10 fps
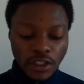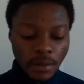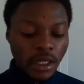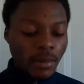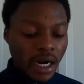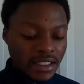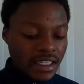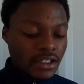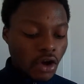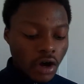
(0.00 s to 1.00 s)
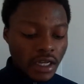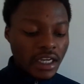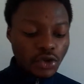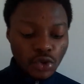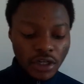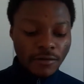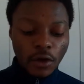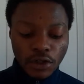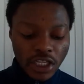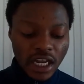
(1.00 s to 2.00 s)
I'm the brightest star in the
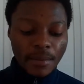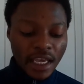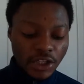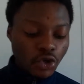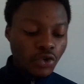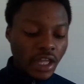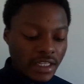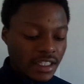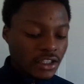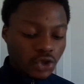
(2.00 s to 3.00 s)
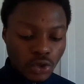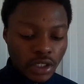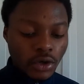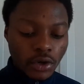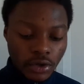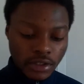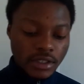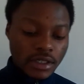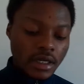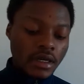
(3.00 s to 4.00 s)
universe, and I make sure that it truly
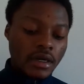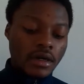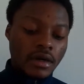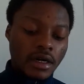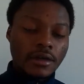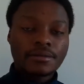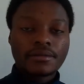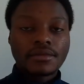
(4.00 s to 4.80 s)
hurts. Right?